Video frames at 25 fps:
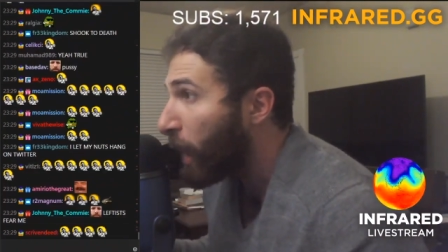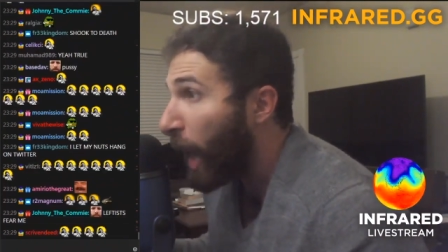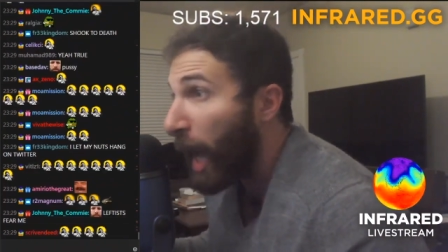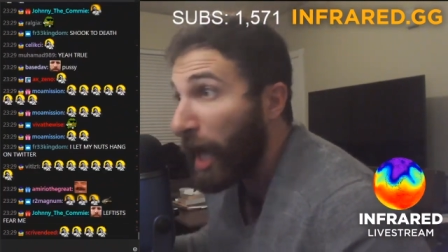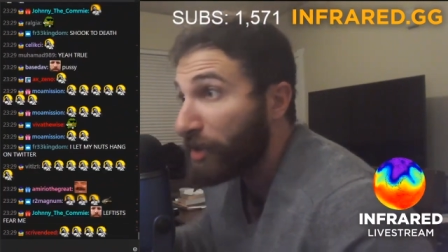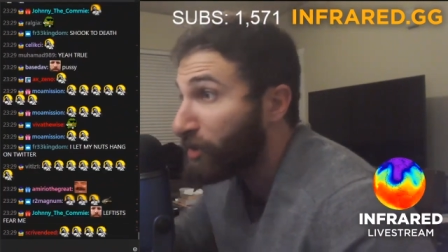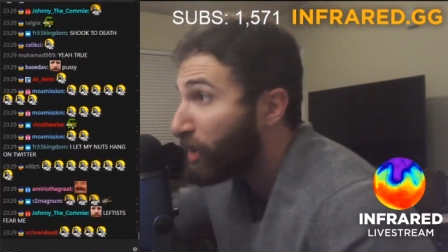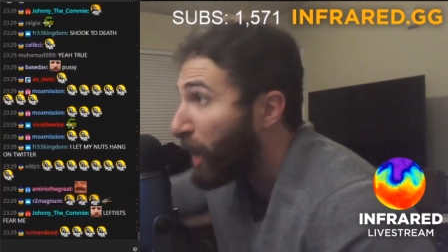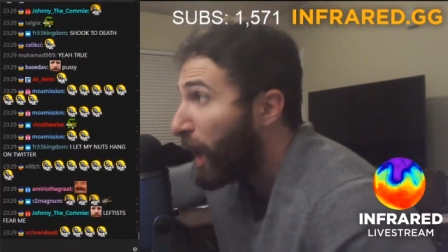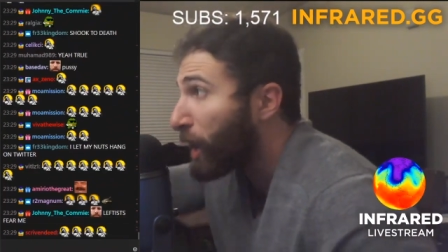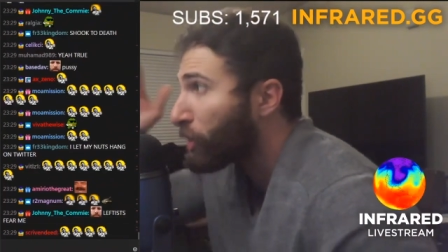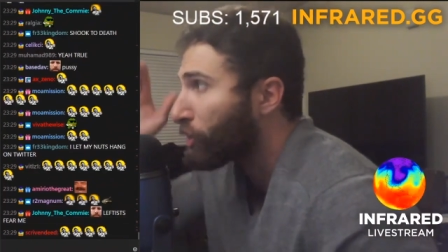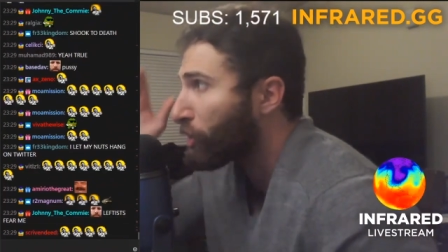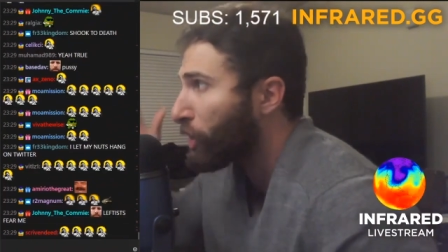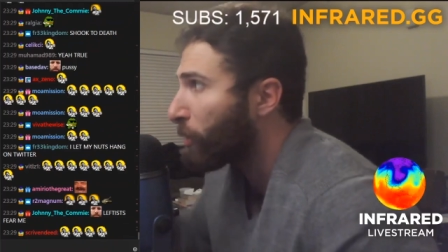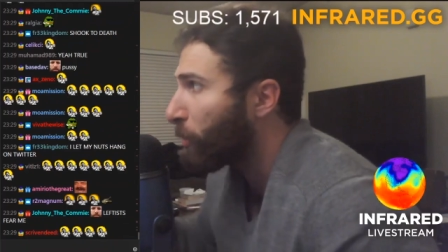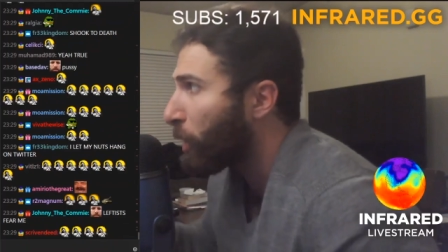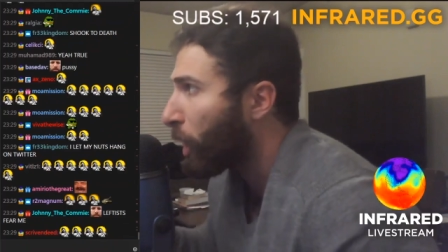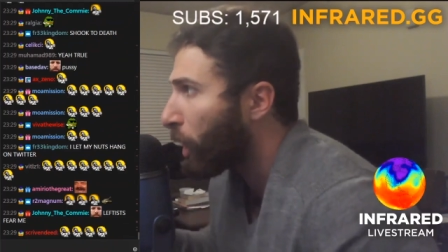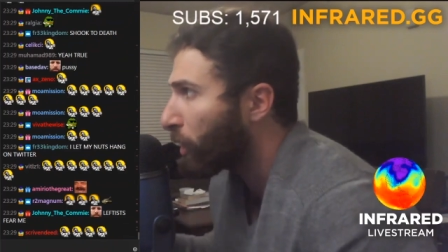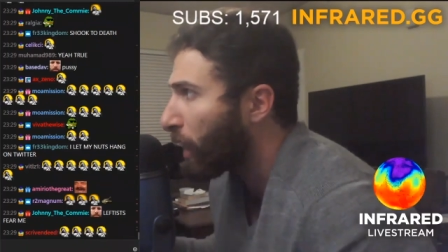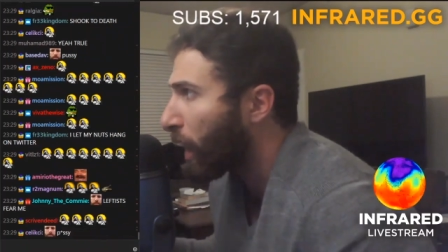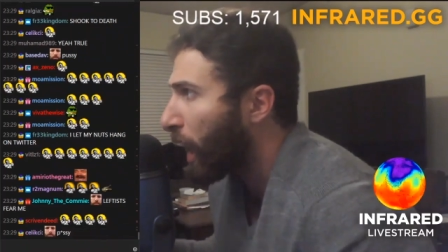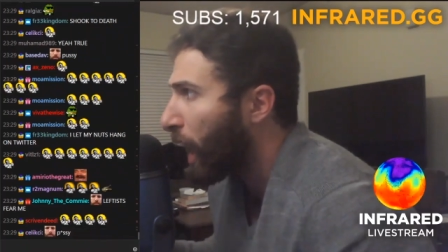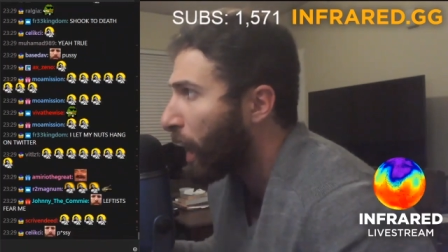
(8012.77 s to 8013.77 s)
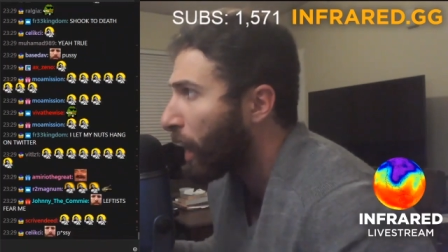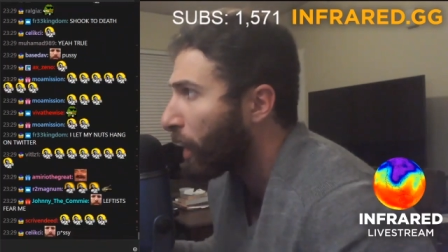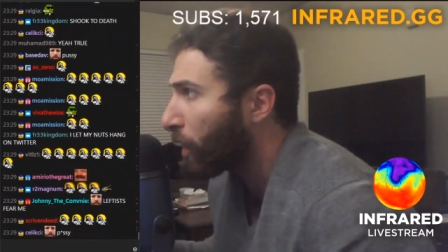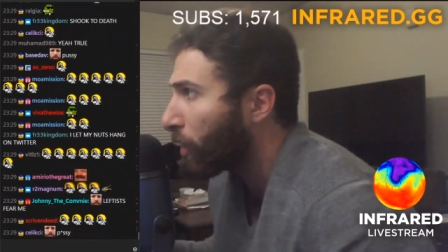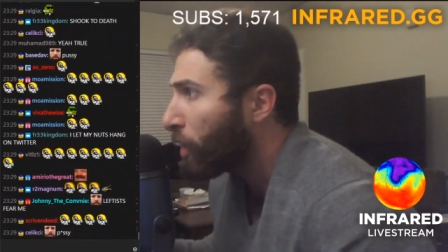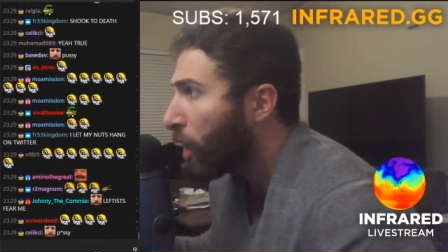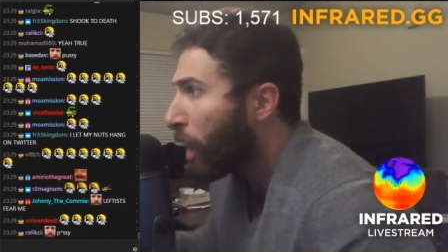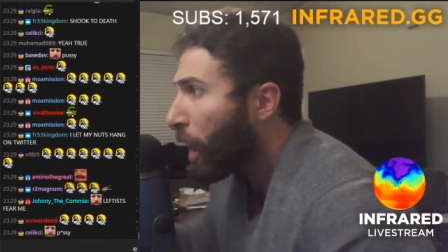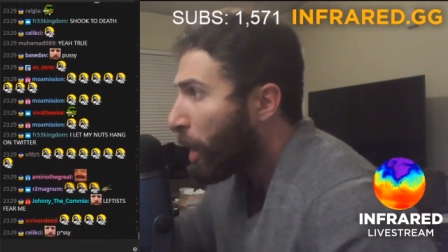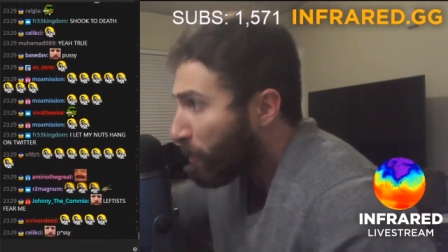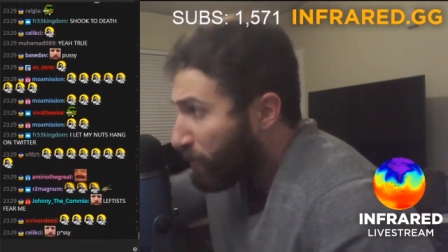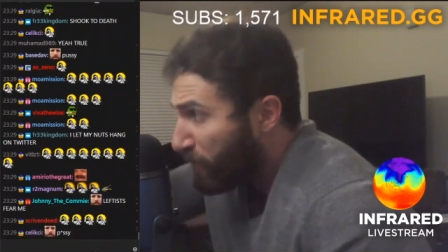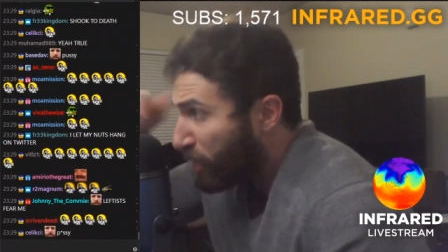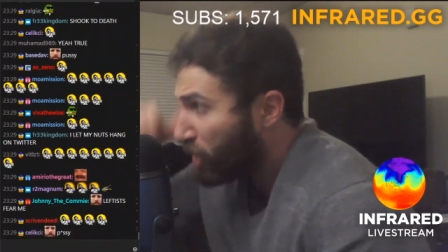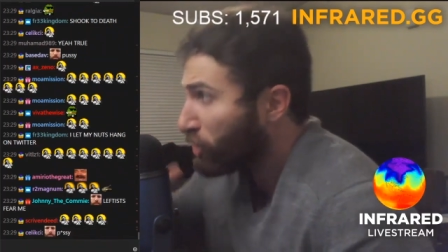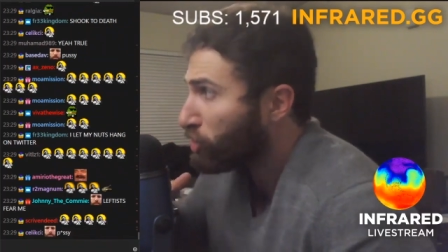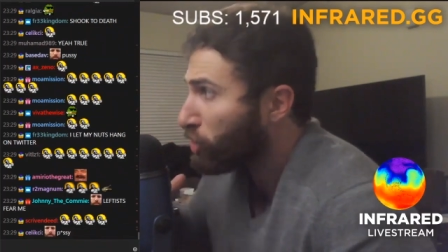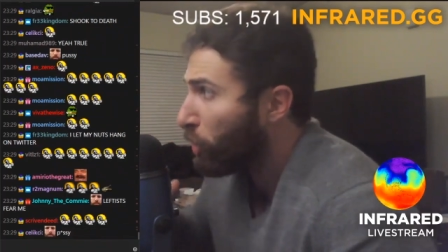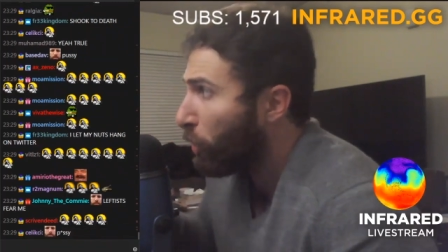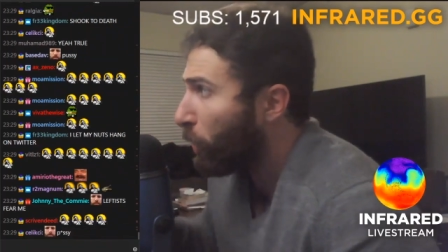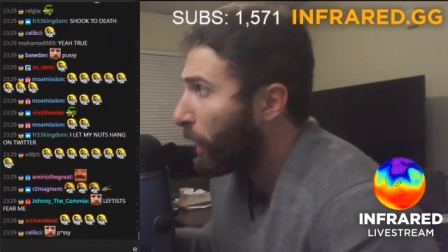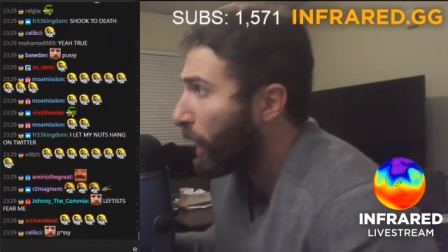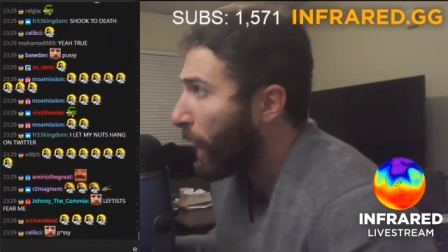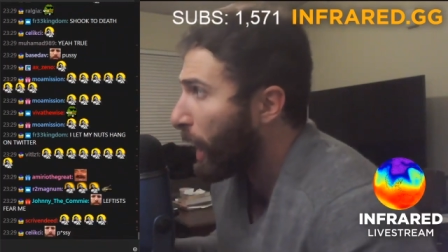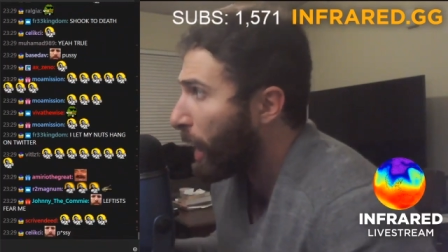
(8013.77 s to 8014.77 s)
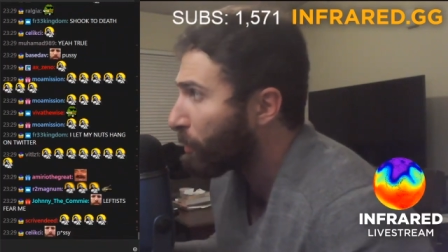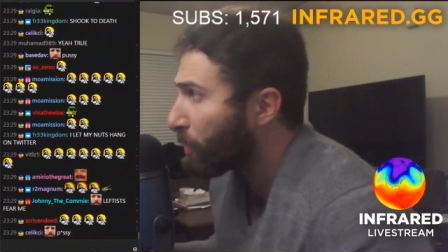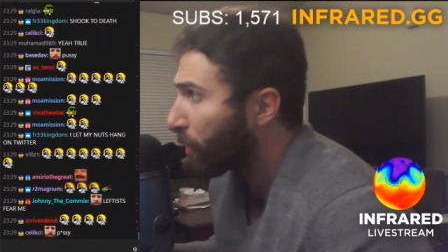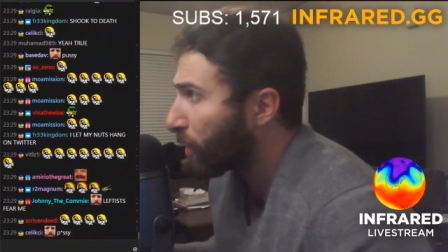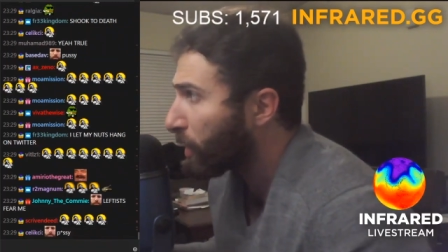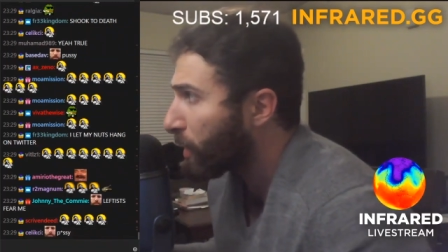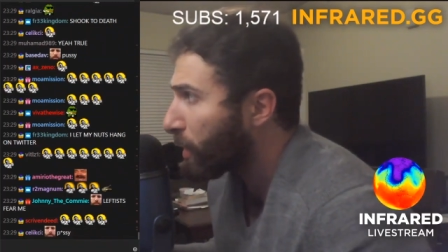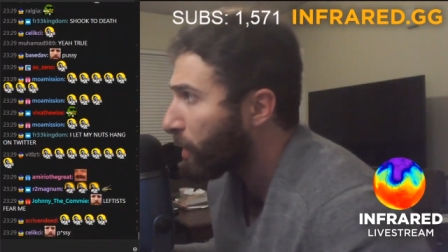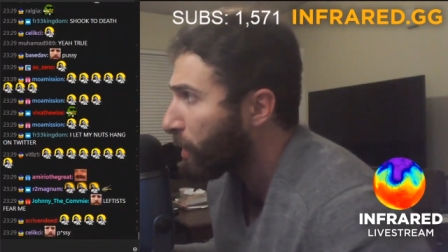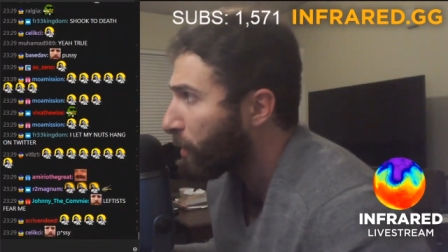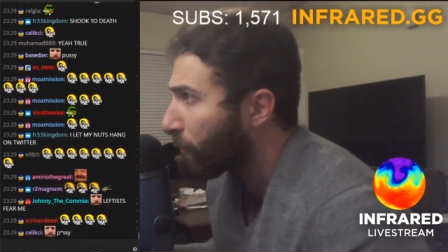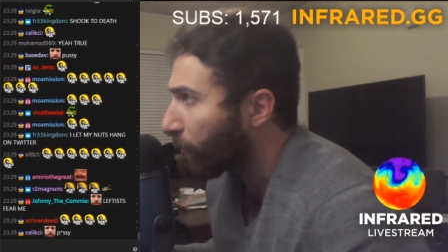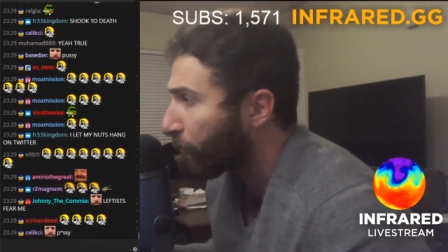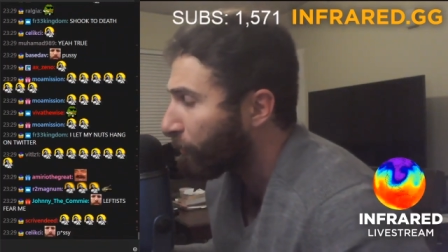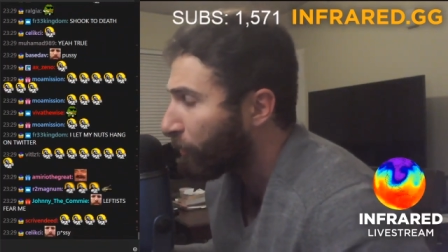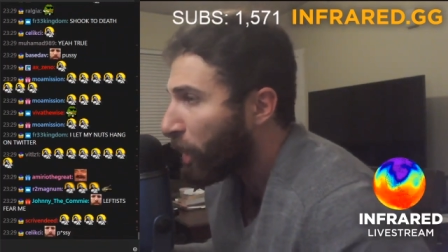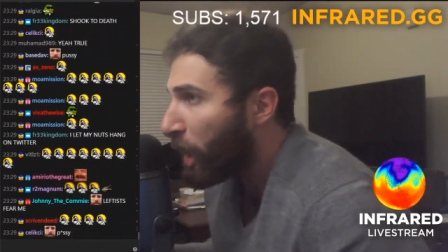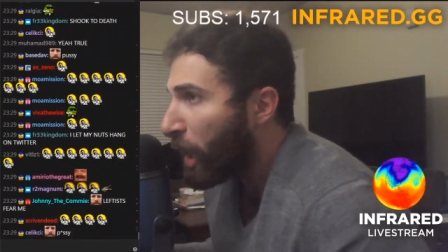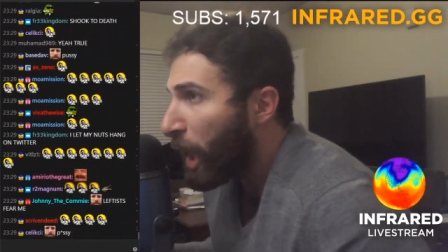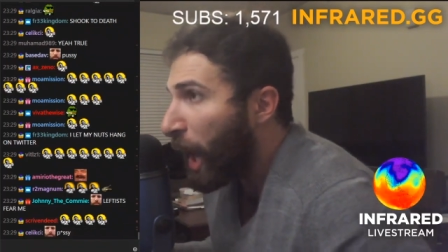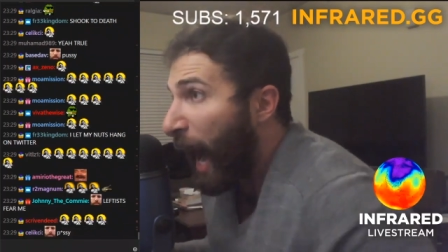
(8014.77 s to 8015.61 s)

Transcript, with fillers: I take them all on because of what I believe.